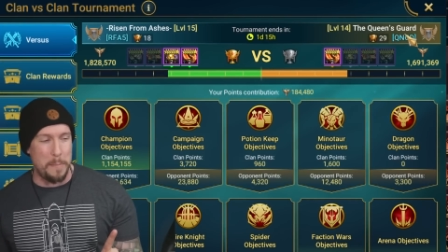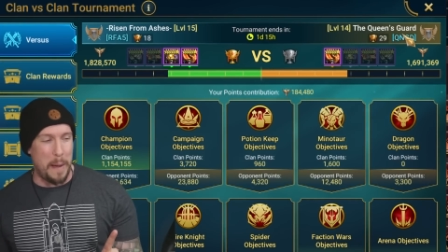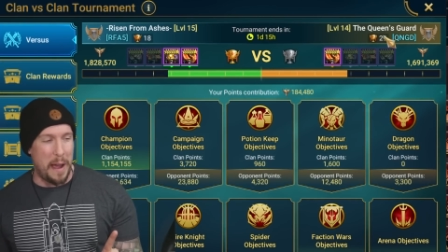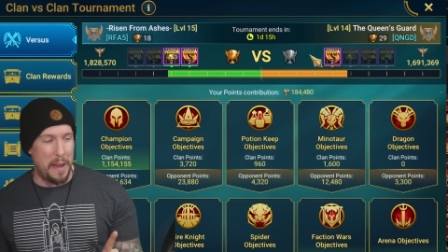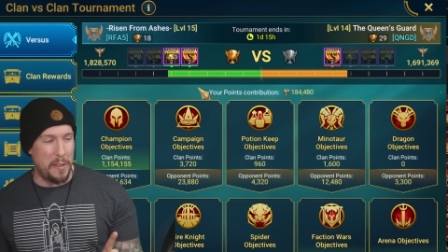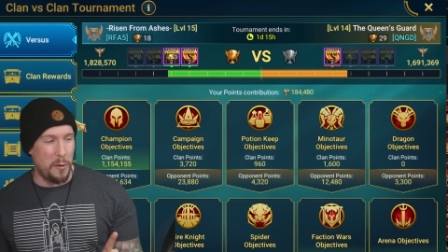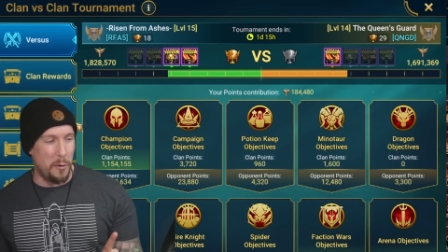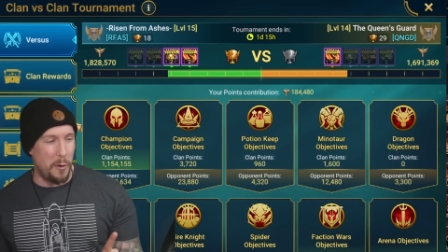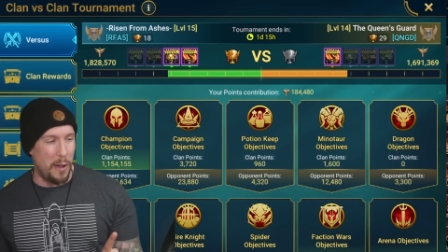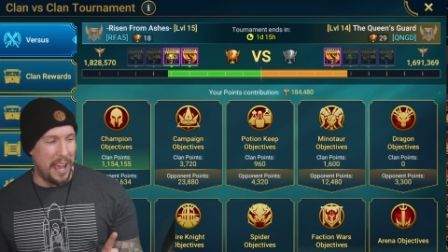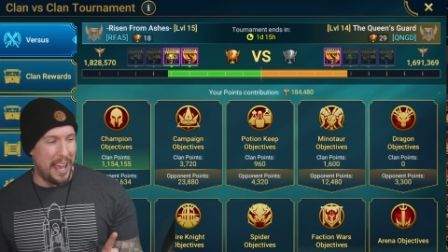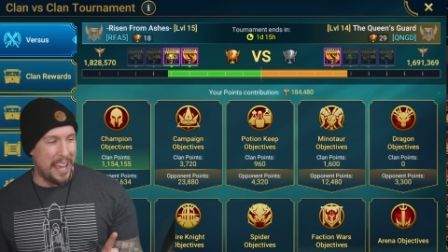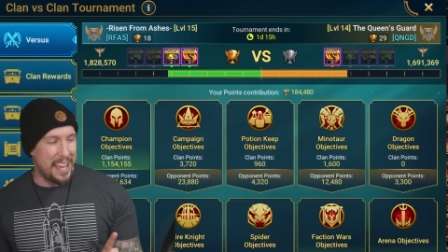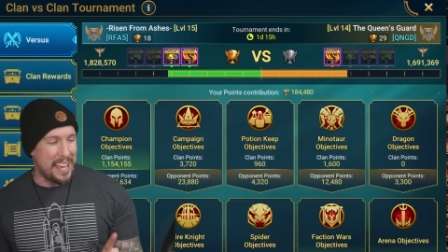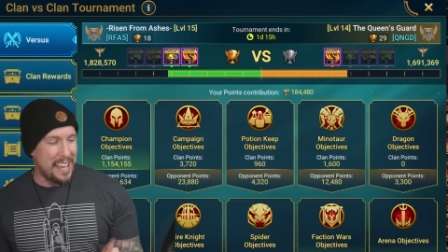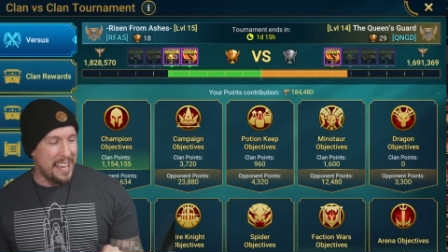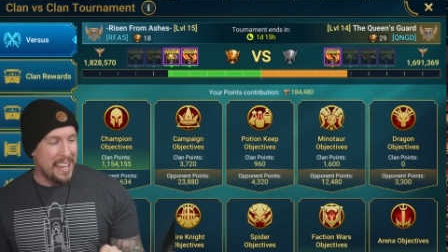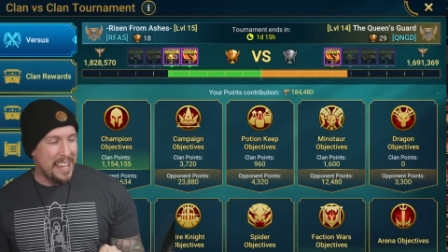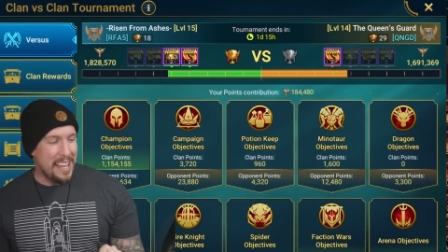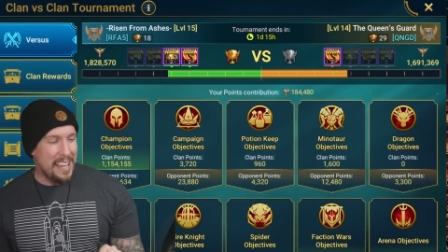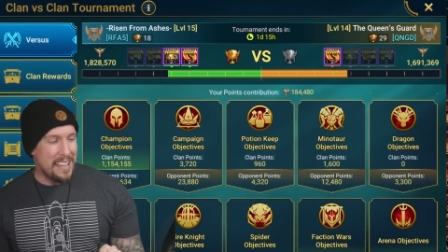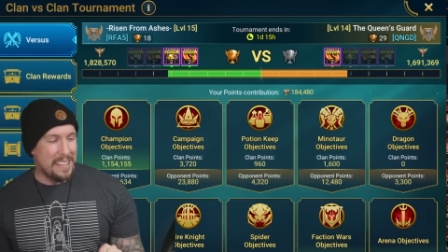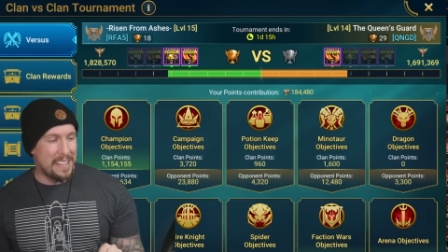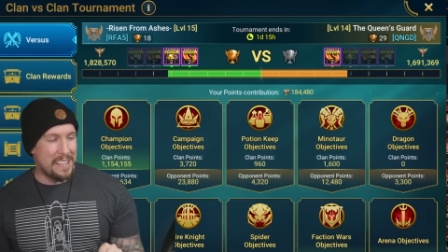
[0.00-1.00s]
by the way.
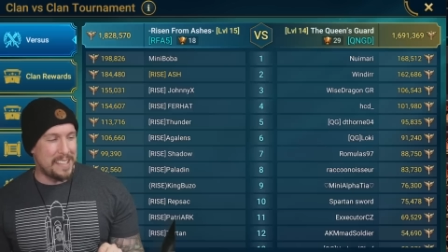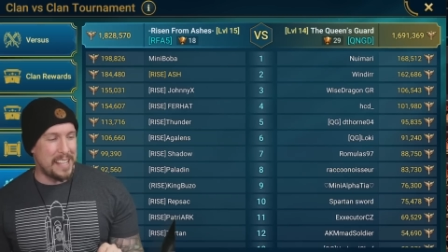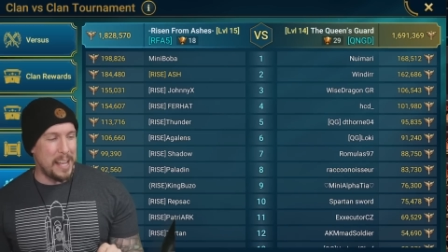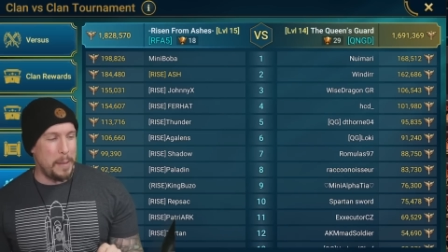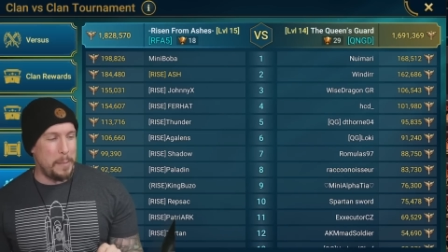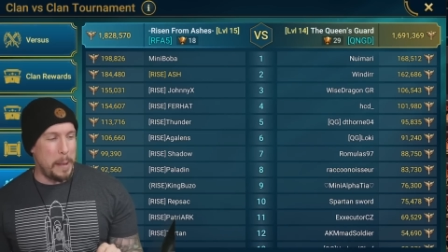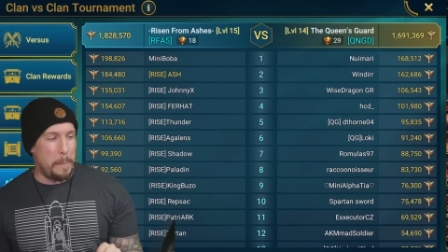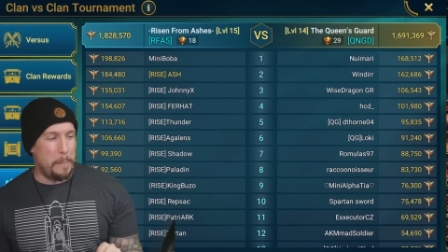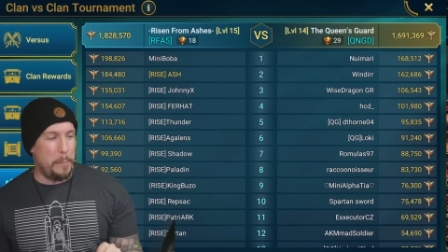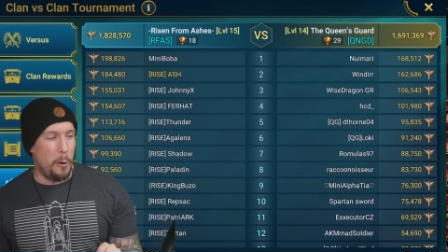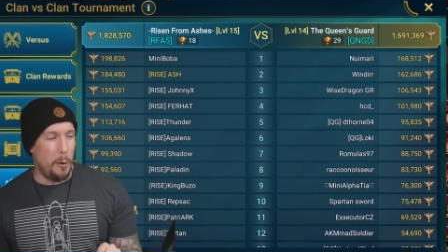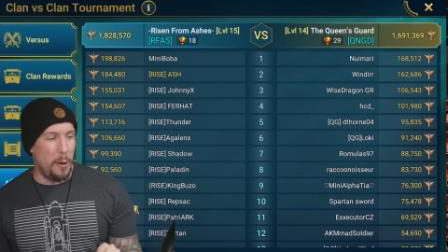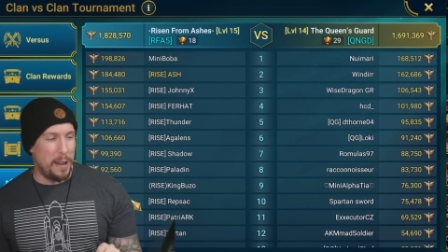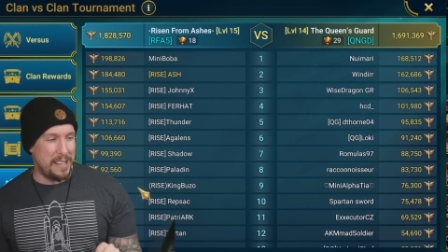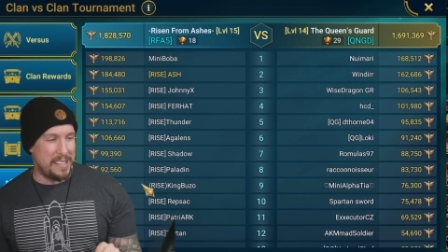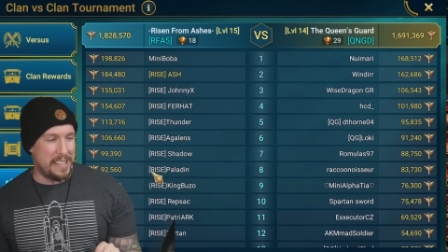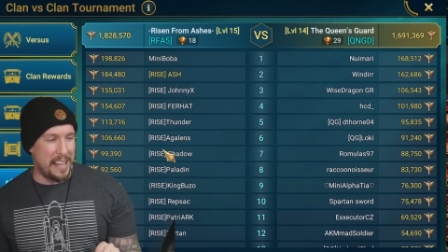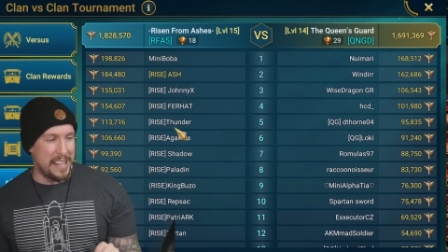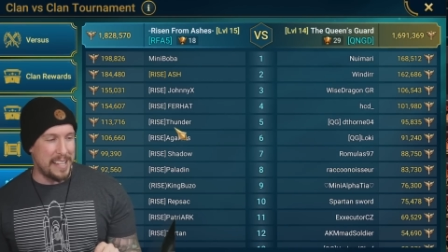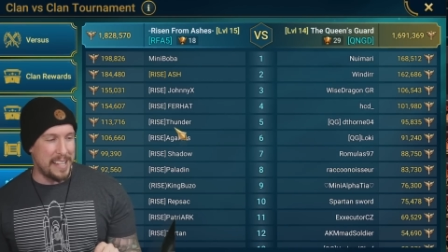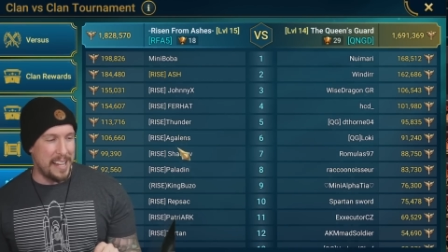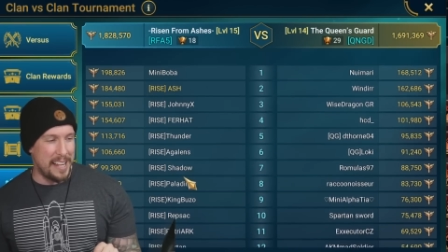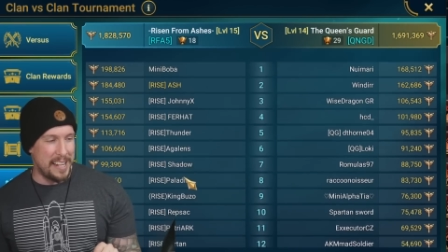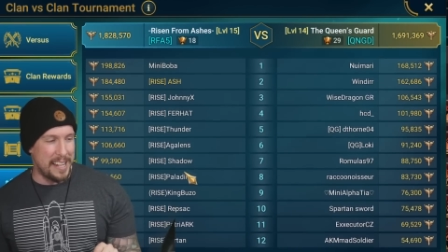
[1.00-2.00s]
Let's see how many points
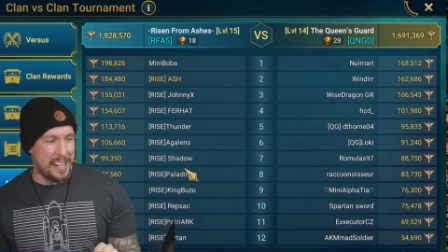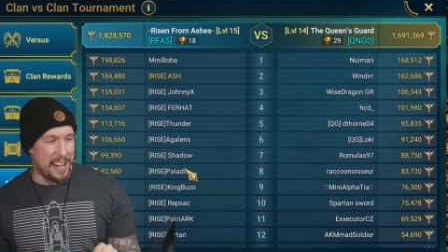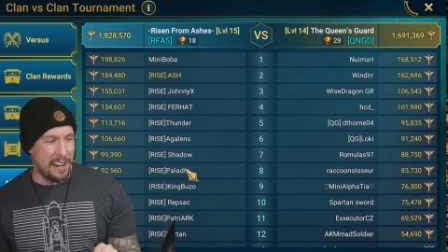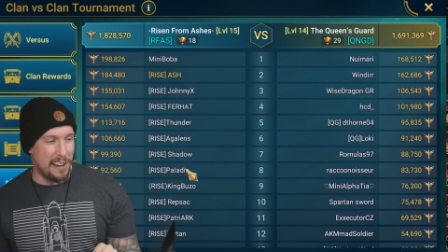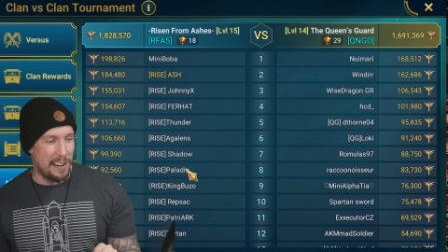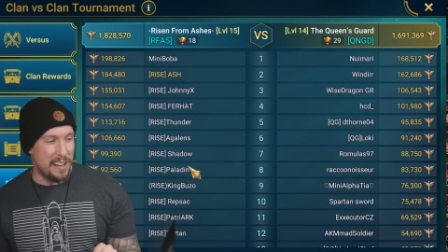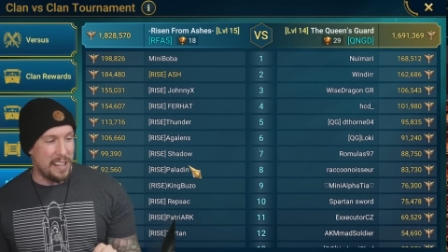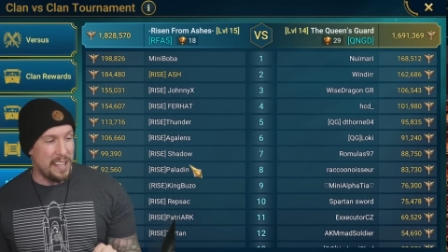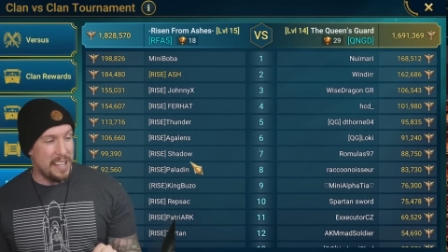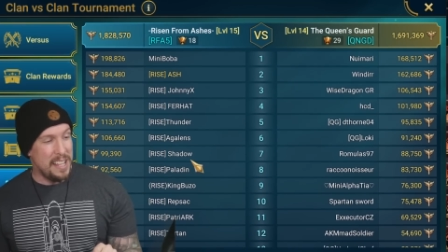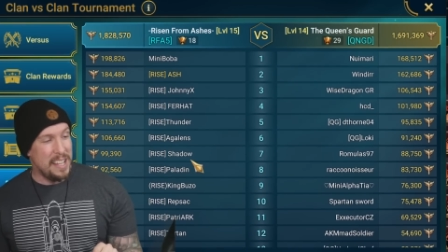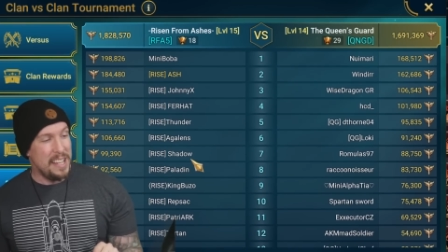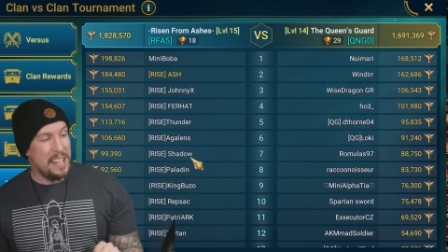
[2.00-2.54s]
I got here.